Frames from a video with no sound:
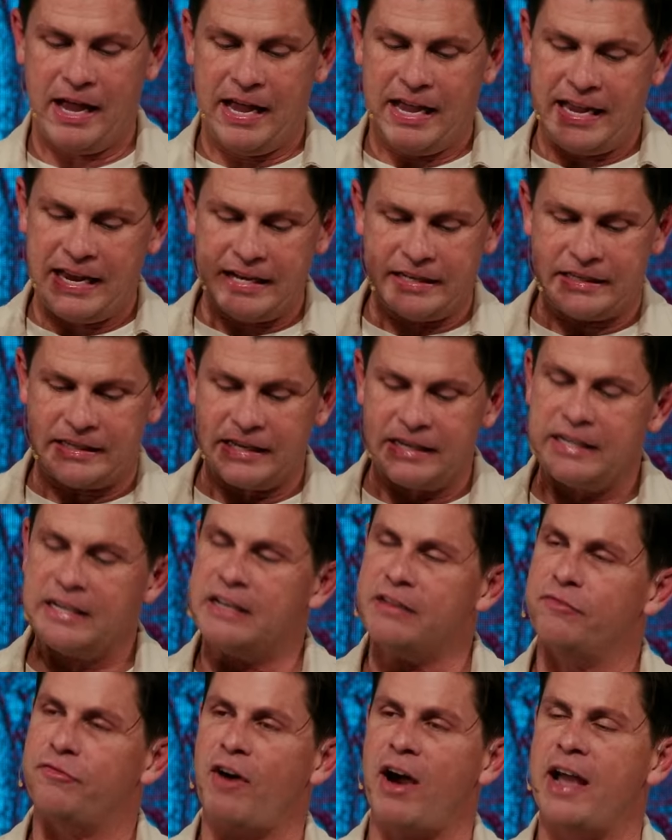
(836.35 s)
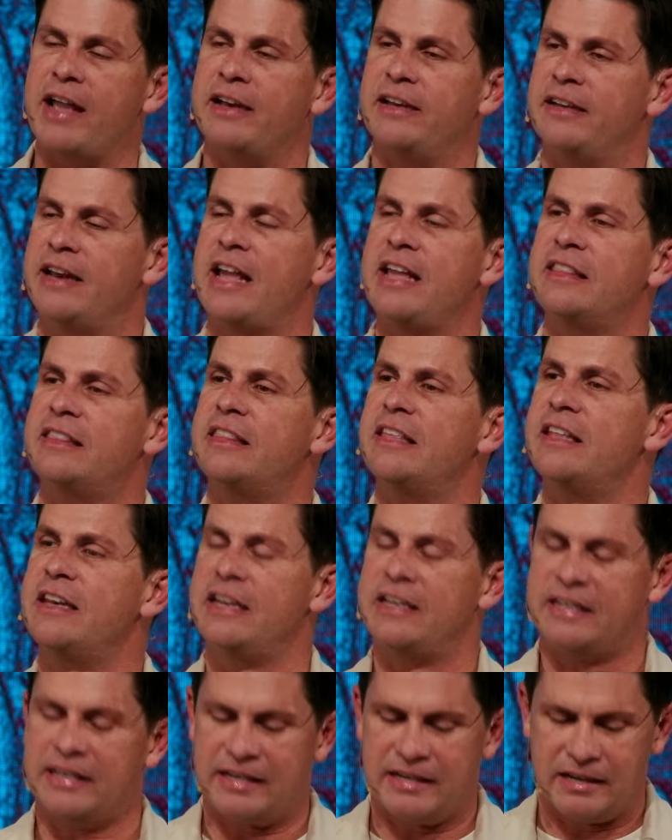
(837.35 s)
He didn't invite Nathan. He
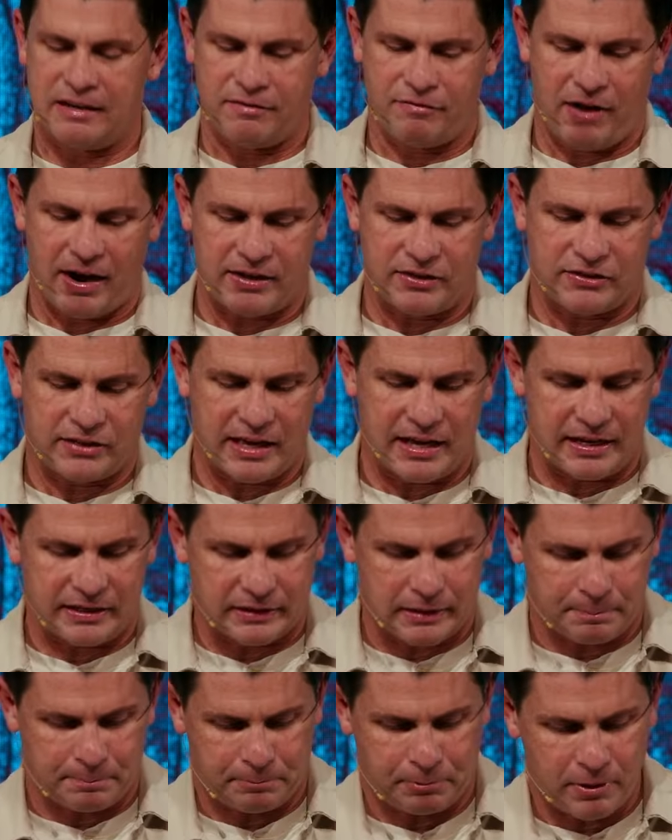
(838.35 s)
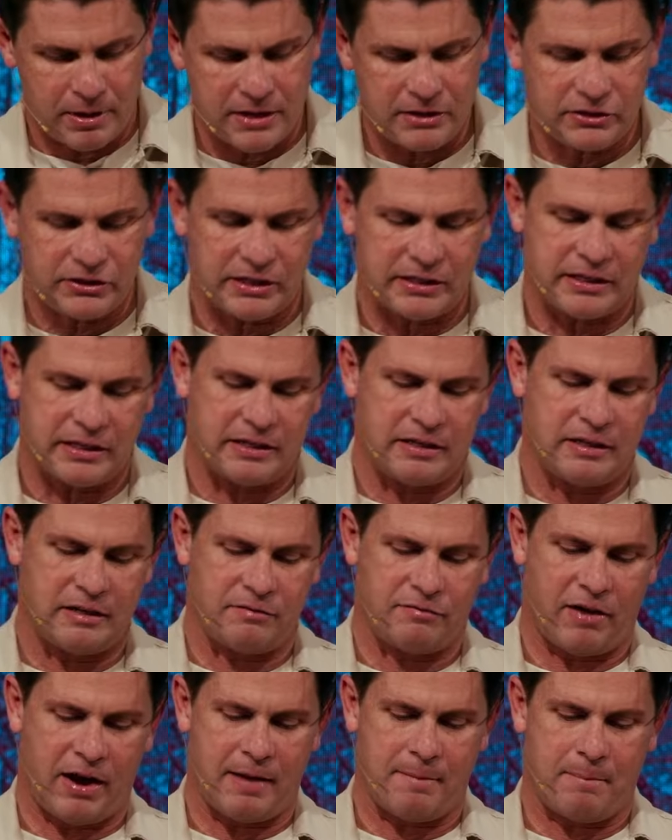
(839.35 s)
didn't invite Zadok the priest. He didn't
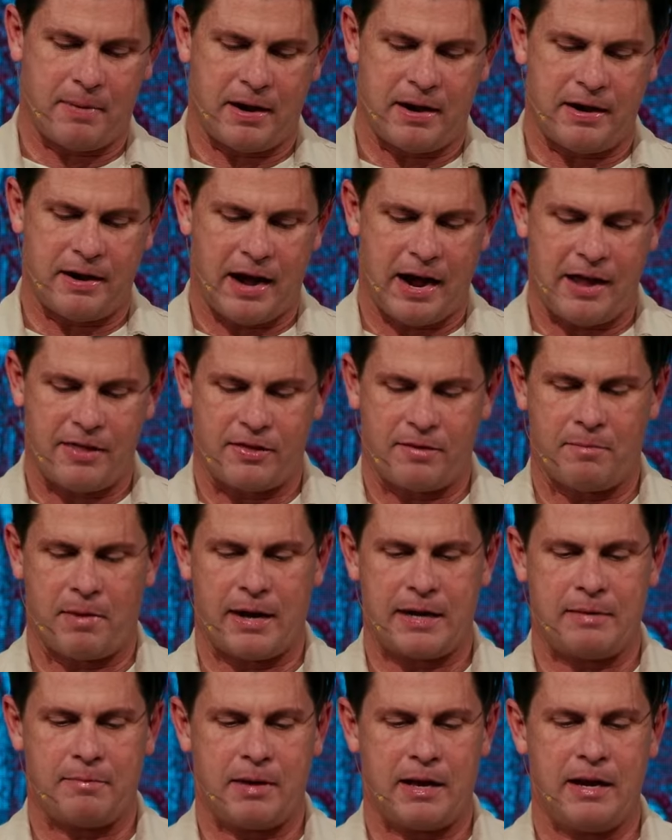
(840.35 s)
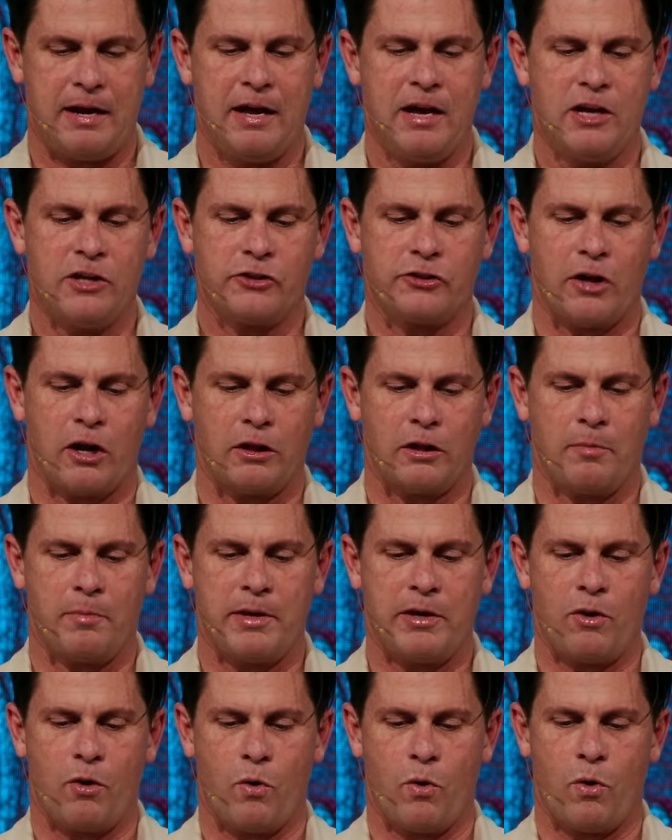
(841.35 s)
invite Benaniah, the mighty men,
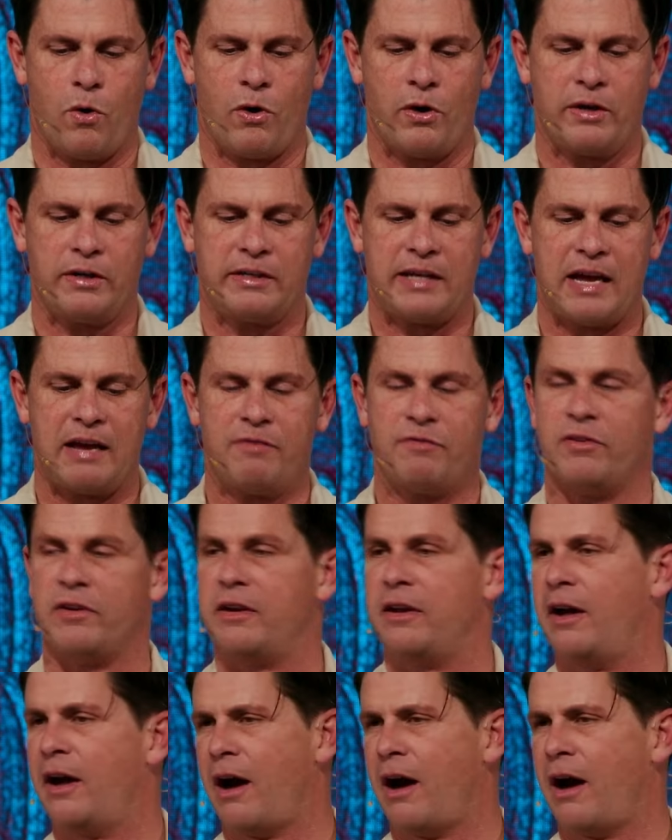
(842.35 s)
Solomon, or David.